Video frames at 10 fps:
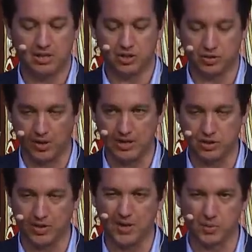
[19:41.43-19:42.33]
Descri-
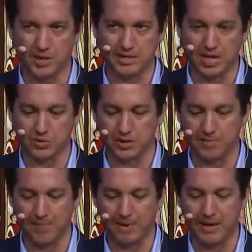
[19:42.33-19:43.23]
describes more of the text was
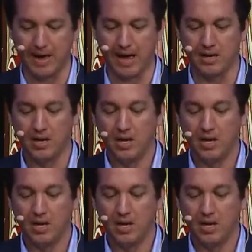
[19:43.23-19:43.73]
meant by that.